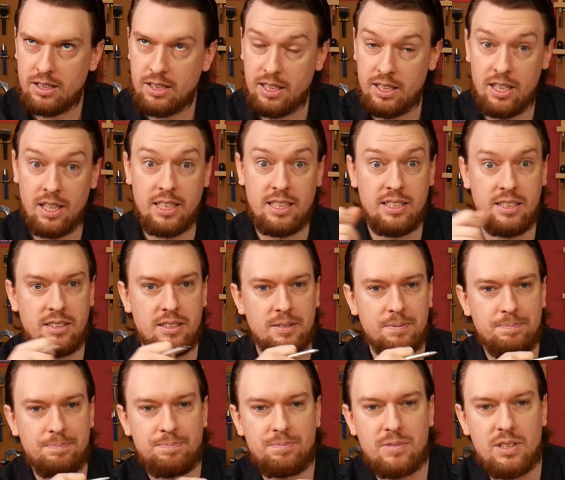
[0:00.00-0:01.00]
Uniters,
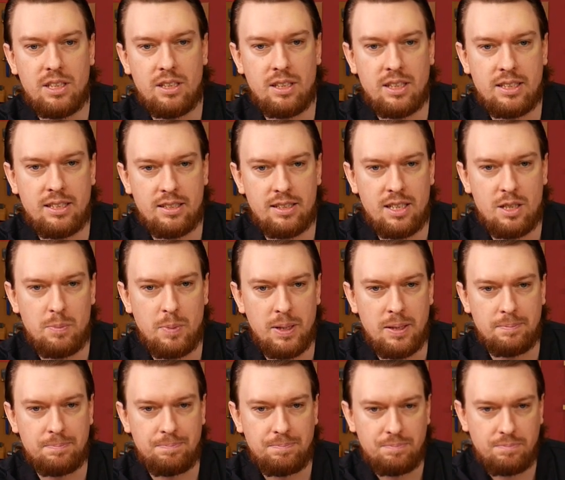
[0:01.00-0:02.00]
Uniters edge
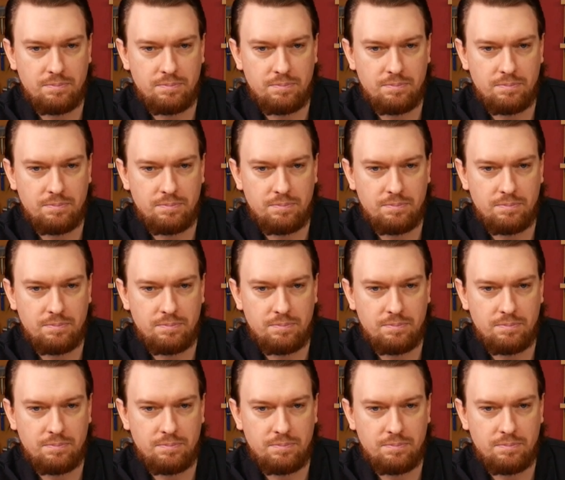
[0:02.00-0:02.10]
paint.